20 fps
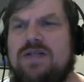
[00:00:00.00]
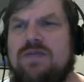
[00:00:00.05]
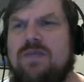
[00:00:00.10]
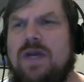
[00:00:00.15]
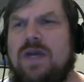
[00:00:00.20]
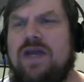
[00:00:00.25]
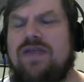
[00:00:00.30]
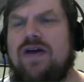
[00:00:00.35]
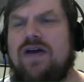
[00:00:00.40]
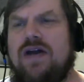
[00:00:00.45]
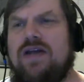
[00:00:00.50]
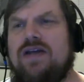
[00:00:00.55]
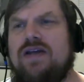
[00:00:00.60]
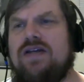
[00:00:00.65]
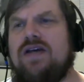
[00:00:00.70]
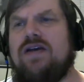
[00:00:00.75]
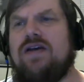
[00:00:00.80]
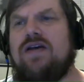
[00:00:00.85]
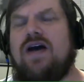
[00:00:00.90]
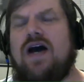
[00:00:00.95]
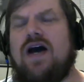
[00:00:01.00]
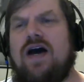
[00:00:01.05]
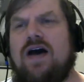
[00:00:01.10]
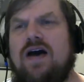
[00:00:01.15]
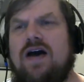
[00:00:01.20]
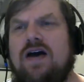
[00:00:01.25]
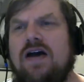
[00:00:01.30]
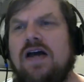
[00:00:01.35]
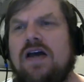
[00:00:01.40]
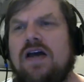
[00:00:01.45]
my thought is,
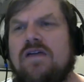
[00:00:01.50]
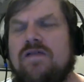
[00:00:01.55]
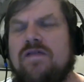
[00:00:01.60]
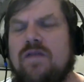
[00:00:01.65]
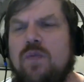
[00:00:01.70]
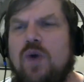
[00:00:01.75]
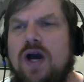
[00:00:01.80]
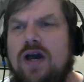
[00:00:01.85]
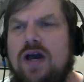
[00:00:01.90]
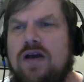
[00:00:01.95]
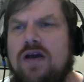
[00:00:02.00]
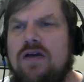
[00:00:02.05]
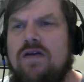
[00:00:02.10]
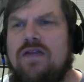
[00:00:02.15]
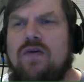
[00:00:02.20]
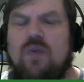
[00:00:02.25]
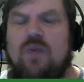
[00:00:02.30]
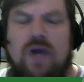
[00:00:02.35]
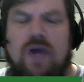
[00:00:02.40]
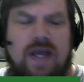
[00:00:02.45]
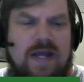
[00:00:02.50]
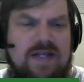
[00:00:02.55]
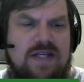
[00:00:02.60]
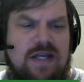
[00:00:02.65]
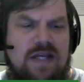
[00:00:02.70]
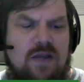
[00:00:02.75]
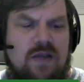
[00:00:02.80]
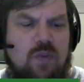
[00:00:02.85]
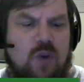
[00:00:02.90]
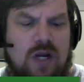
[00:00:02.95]
from the way I
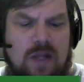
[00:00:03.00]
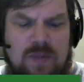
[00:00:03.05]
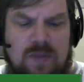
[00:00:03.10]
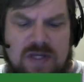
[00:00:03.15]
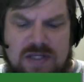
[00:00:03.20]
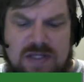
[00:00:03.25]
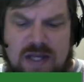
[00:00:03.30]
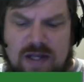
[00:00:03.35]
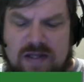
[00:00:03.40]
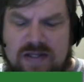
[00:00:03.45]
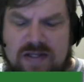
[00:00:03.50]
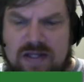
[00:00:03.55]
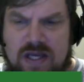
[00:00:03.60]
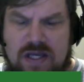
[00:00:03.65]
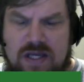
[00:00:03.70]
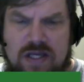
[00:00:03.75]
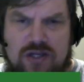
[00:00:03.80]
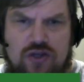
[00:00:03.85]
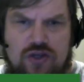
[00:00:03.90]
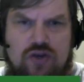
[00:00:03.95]
see it, what I'm exactly saying is you